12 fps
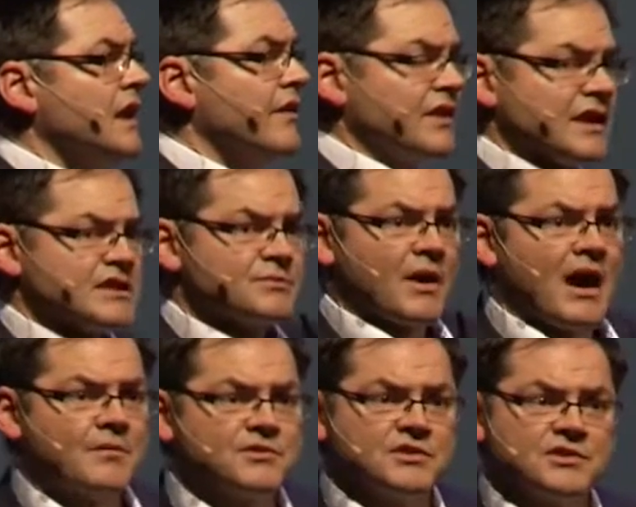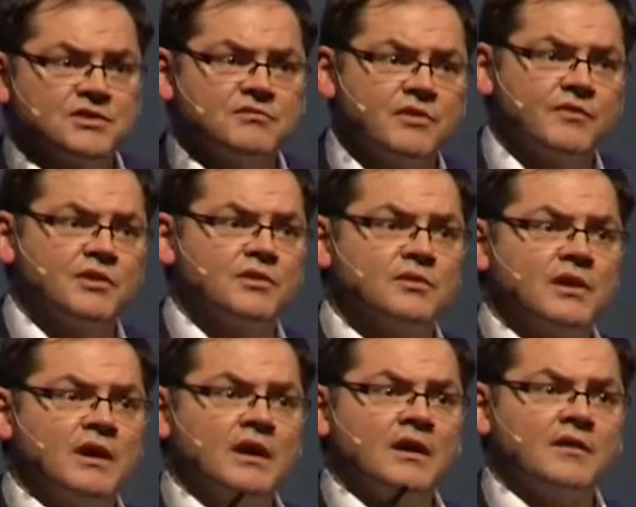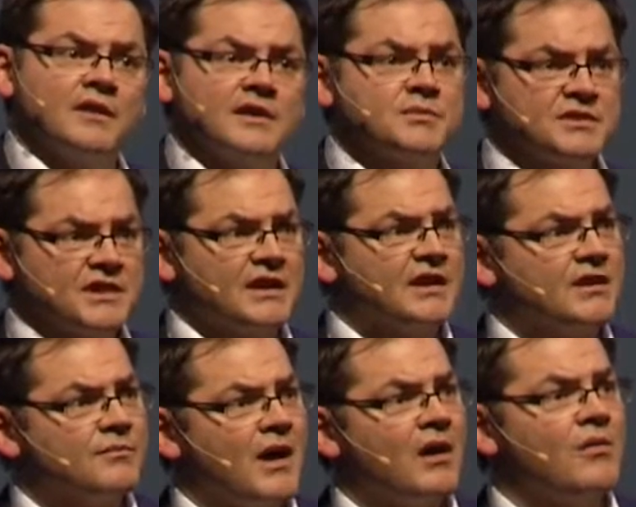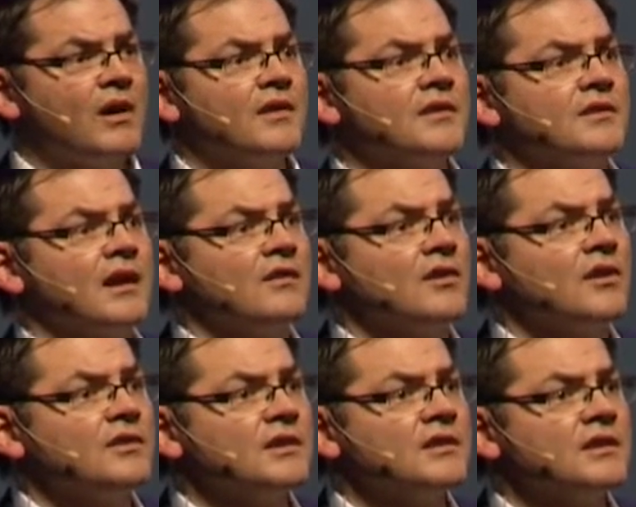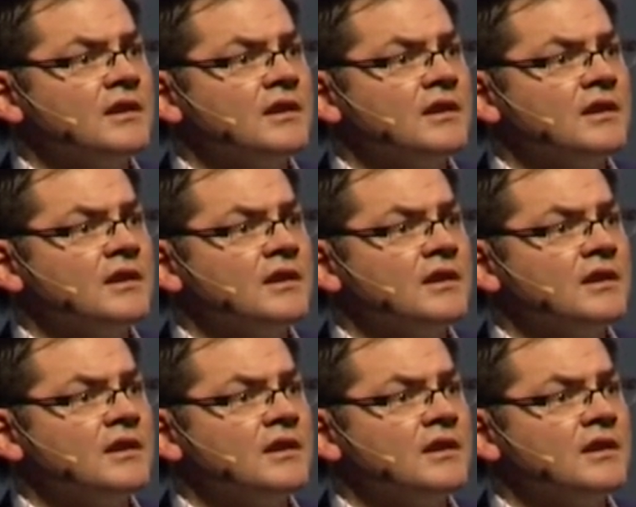If it is, perhaps you should review this particular malware that you downloaded.